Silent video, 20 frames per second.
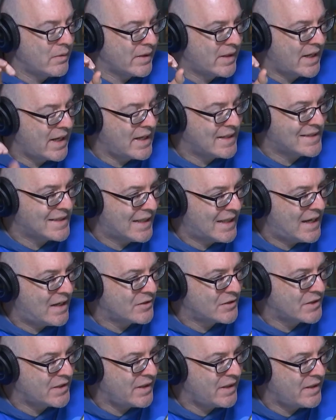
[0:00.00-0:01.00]
and
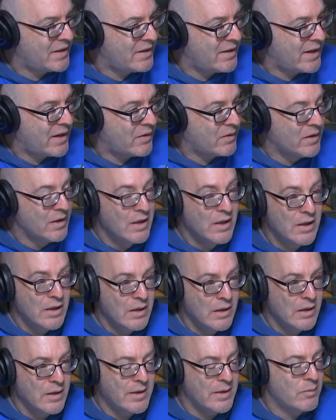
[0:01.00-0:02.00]
Keselowski in there,
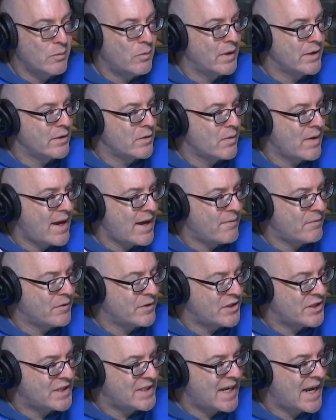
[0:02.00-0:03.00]
look at what your
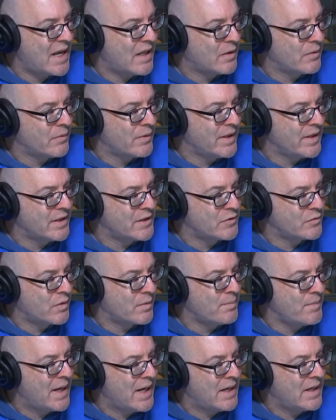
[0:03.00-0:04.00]
average salary is
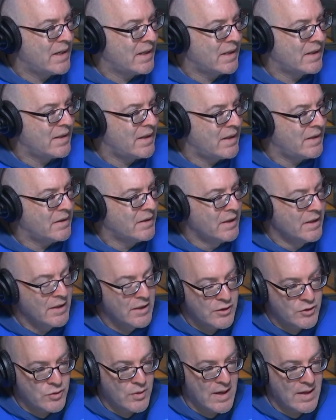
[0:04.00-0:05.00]
remaining and then
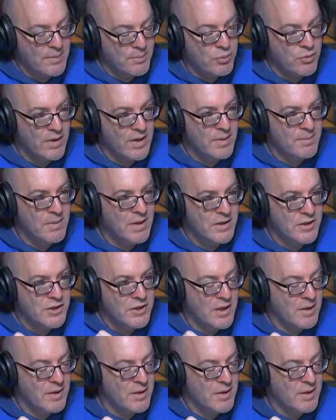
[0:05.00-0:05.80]
try to pretty much